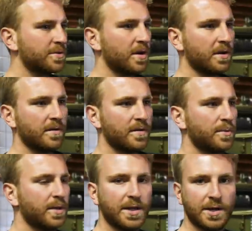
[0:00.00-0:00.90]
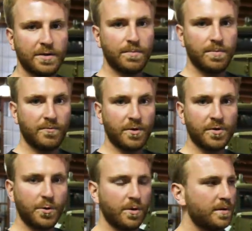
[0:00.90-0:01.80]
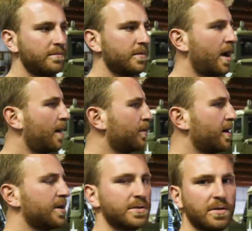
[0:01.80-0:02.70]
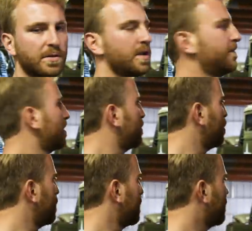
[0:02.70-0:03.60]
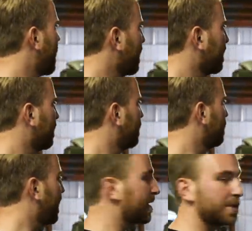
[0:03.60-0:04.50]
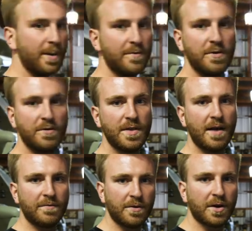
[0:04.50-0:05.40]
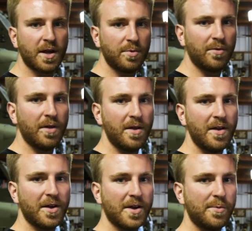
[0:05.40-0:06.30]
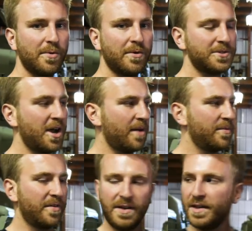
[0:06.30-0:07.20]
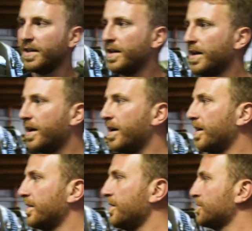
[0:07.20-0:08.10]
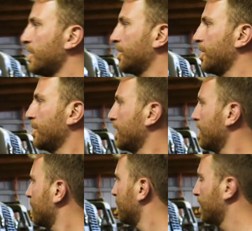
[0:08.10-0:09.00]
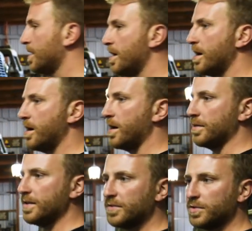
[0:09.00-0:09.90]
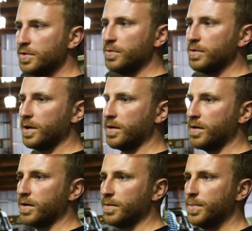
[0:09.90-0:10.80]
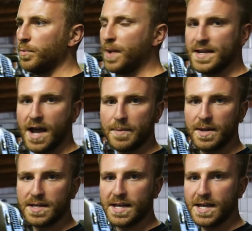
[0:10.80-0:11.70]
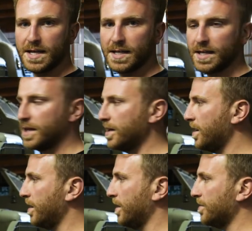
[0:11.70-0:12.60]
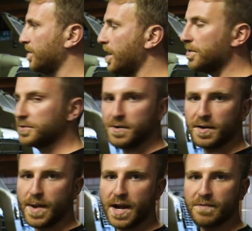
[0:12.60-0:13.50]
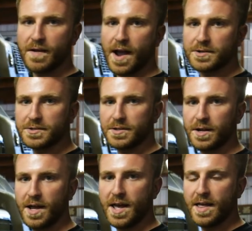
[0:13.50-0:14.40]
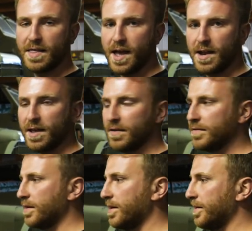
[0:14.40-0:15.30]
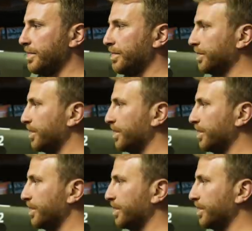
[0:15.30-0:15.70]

truck is completely restored, operational, even the boom on the back. Uh, actually, we've used that for a couple, couple of jobs. Uh, these trucks over here, uh, these two are built by Diamond T. Uh, that's another truck manufacturer that has um,